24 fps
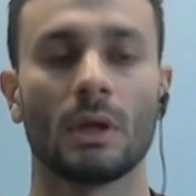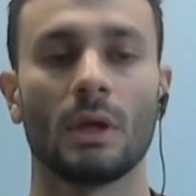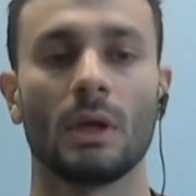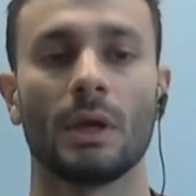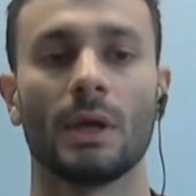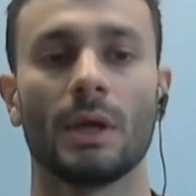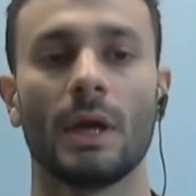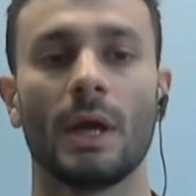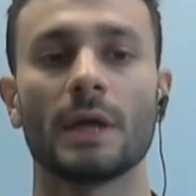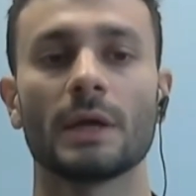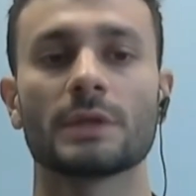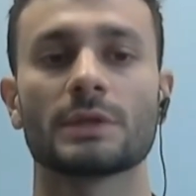
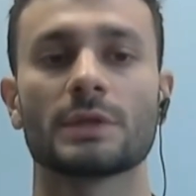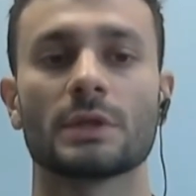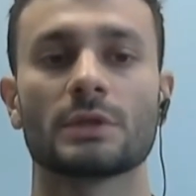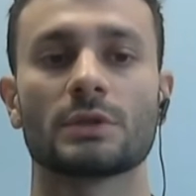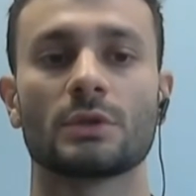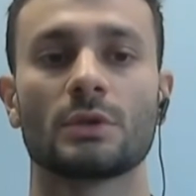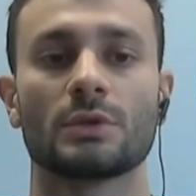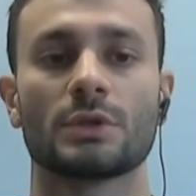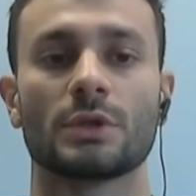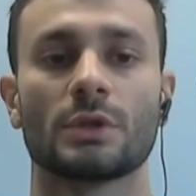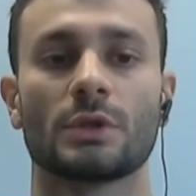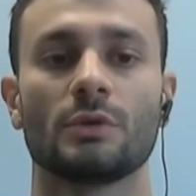Access to
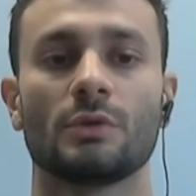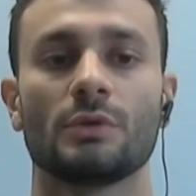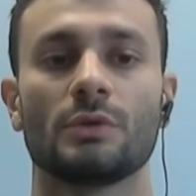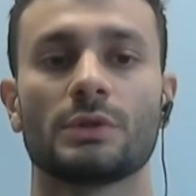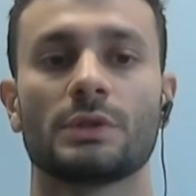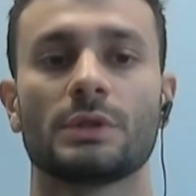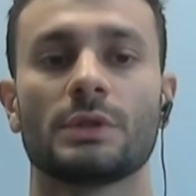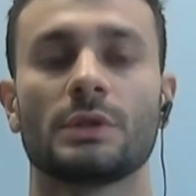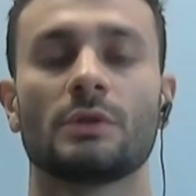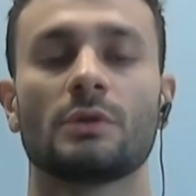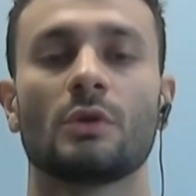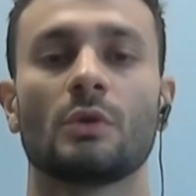
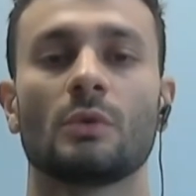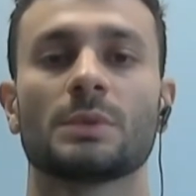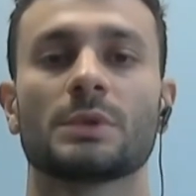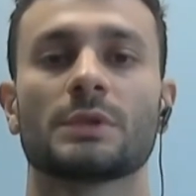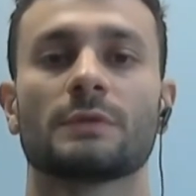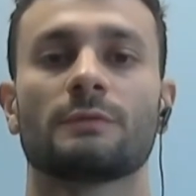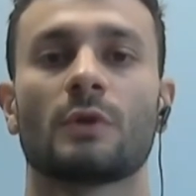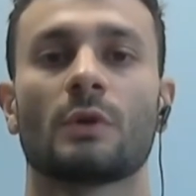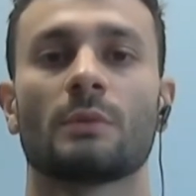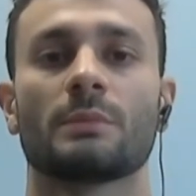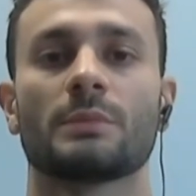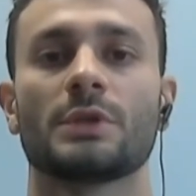security groups
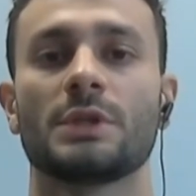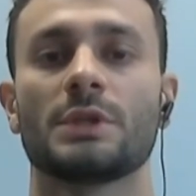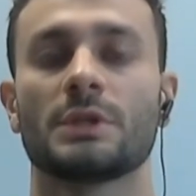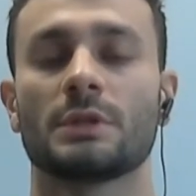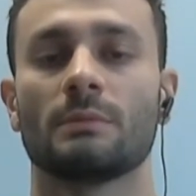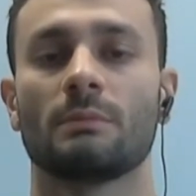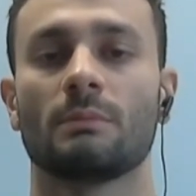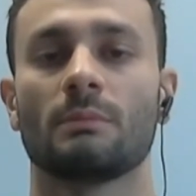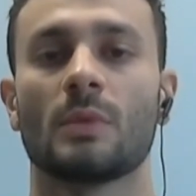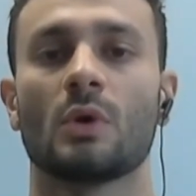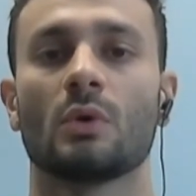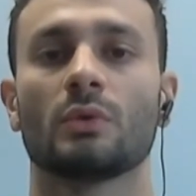from
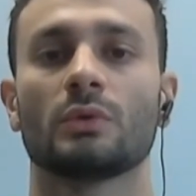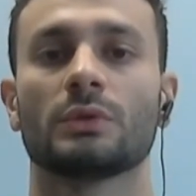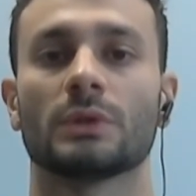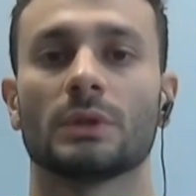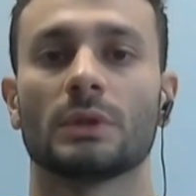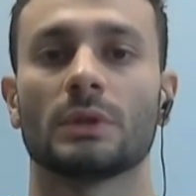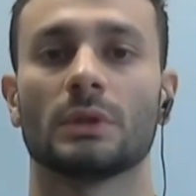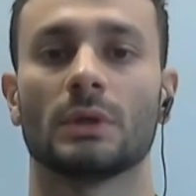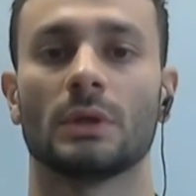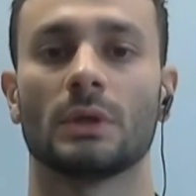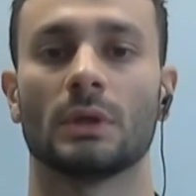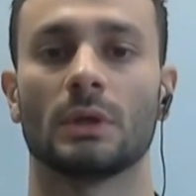system mode
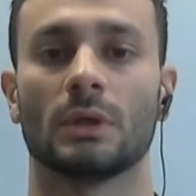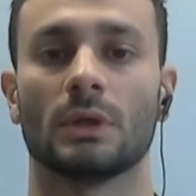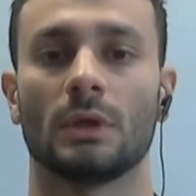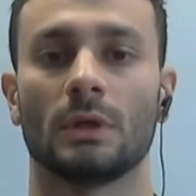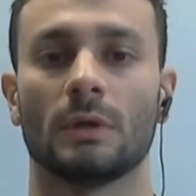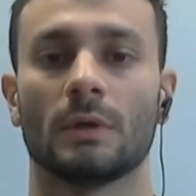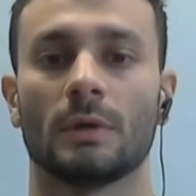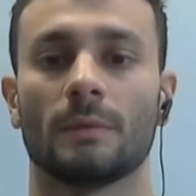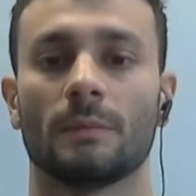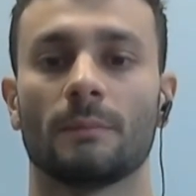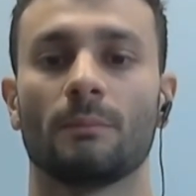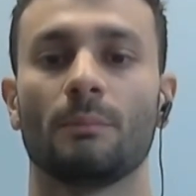
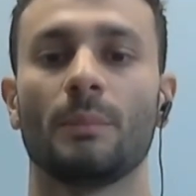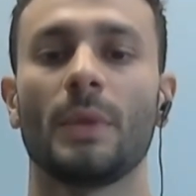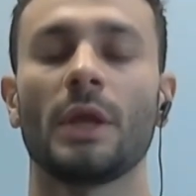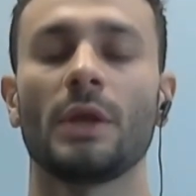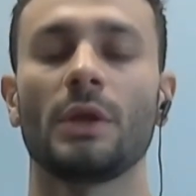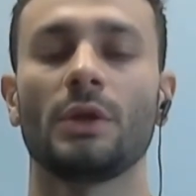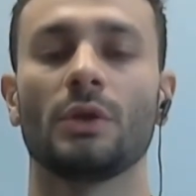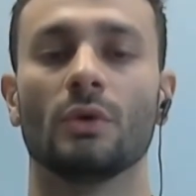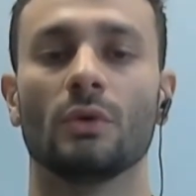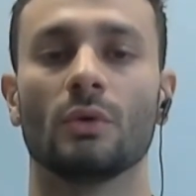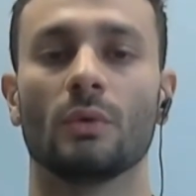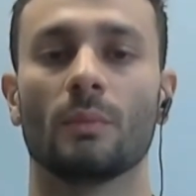
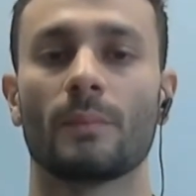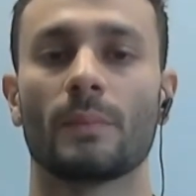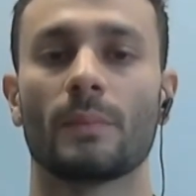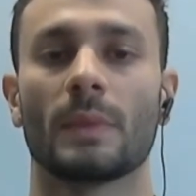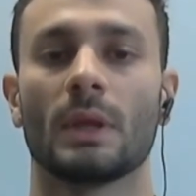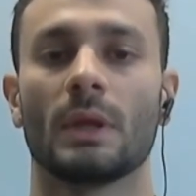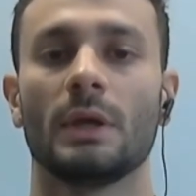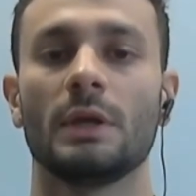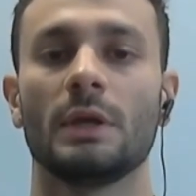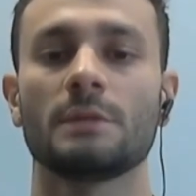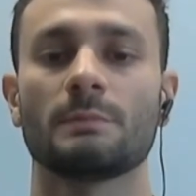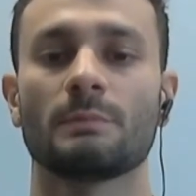menu
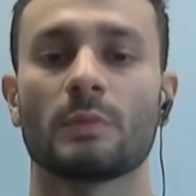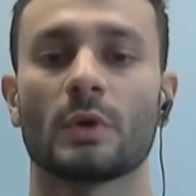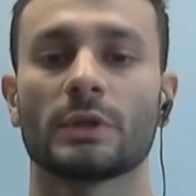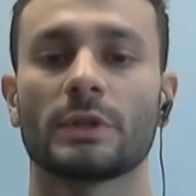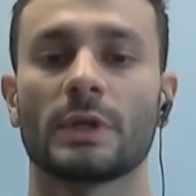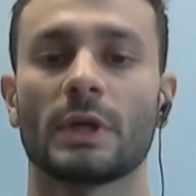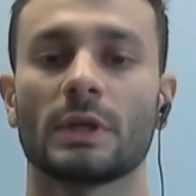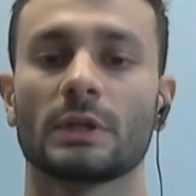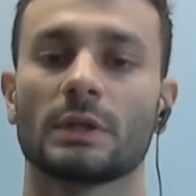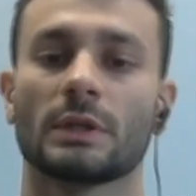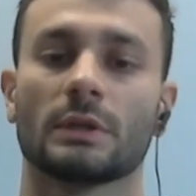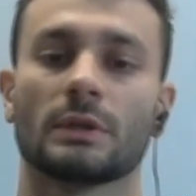is
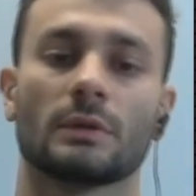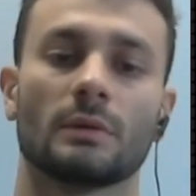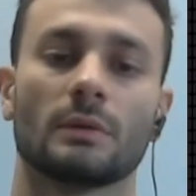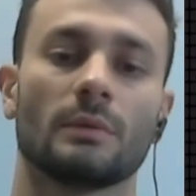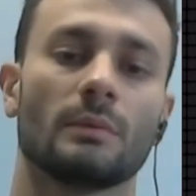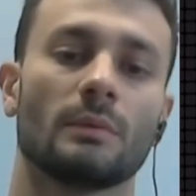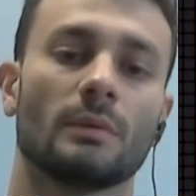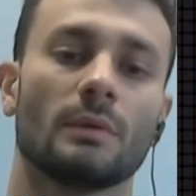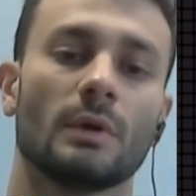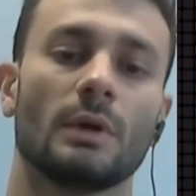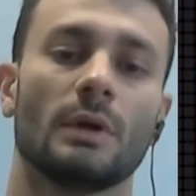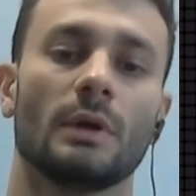protected
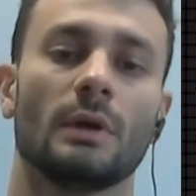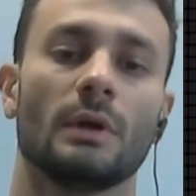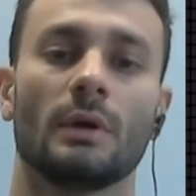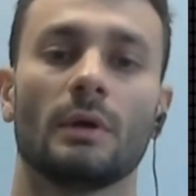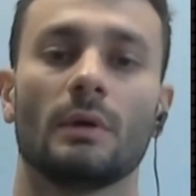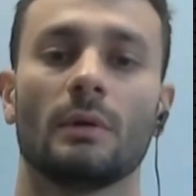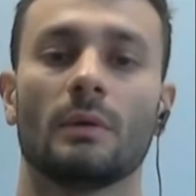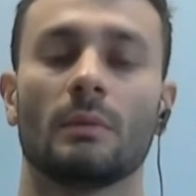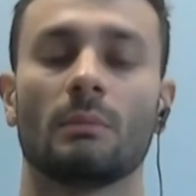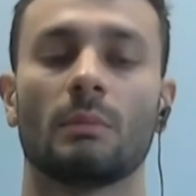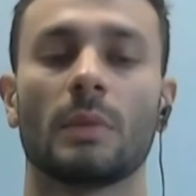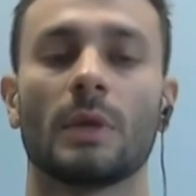
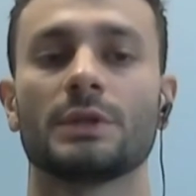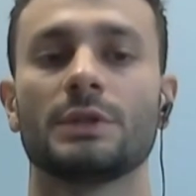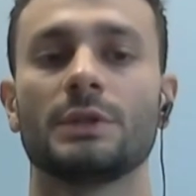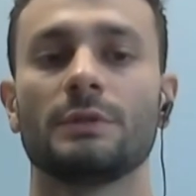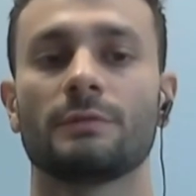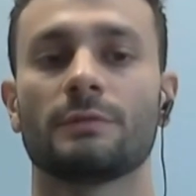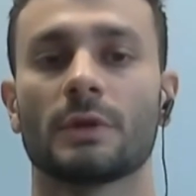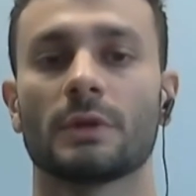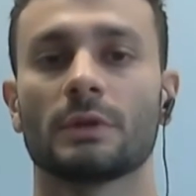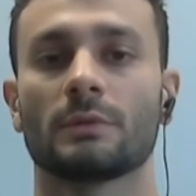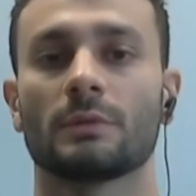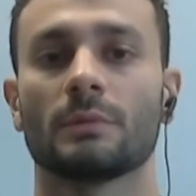by
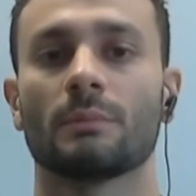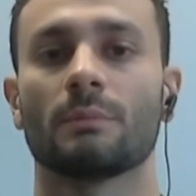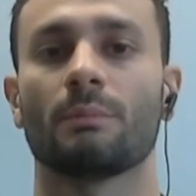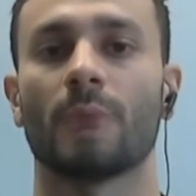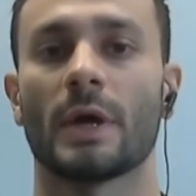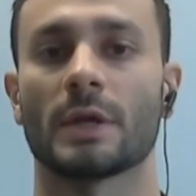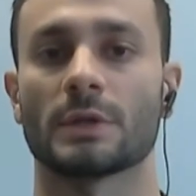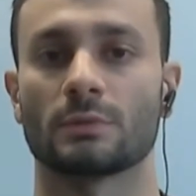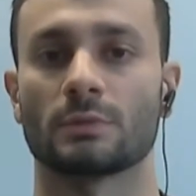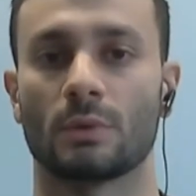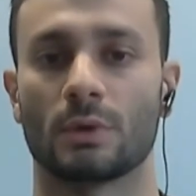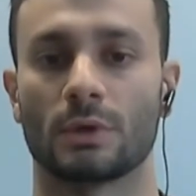different
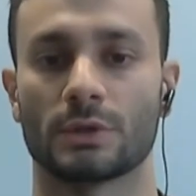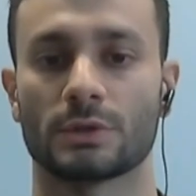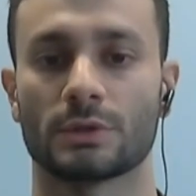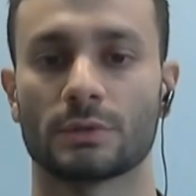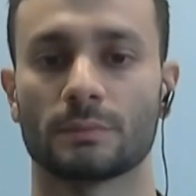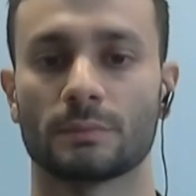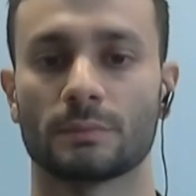passwords.